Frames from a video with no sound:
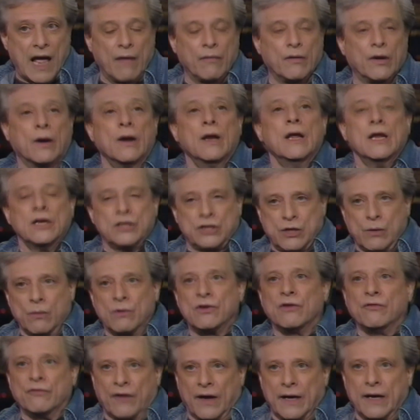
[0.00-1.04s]
there. She was
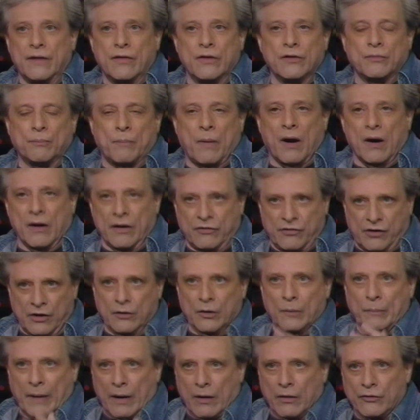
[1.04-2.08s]
invited to this party. She and
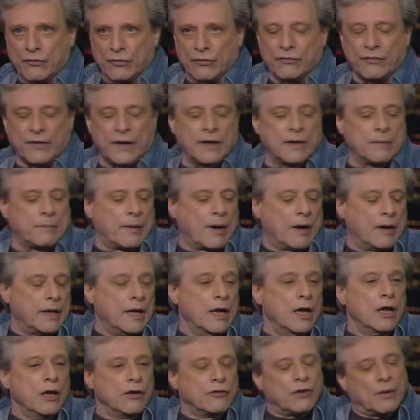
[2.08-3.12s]
her parents were invited to the party.
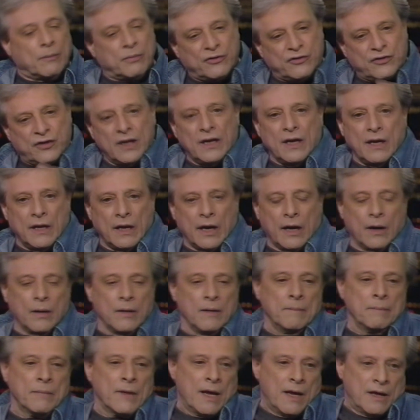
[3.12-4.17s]
So I'm sitting there,
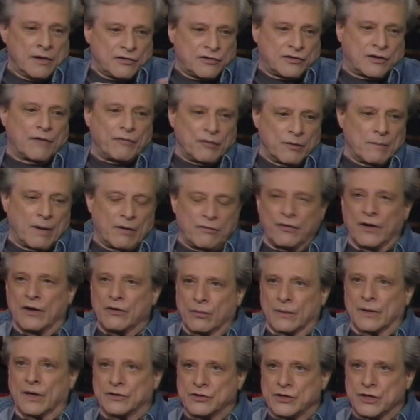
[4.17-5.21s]
stuff in my face
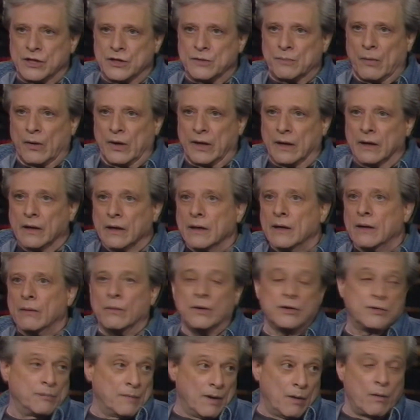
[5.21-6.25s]
with a cheeseburger,
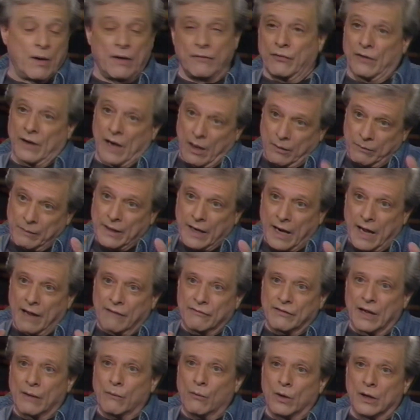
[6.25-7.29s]
which my wife allowed me to have
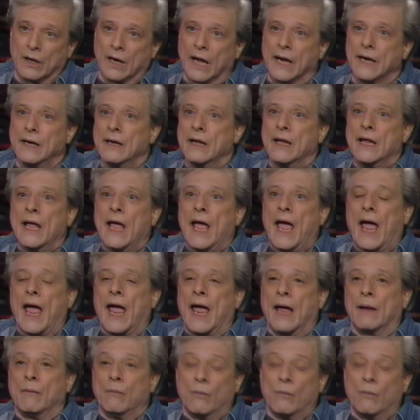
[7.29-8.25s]
that one night. And,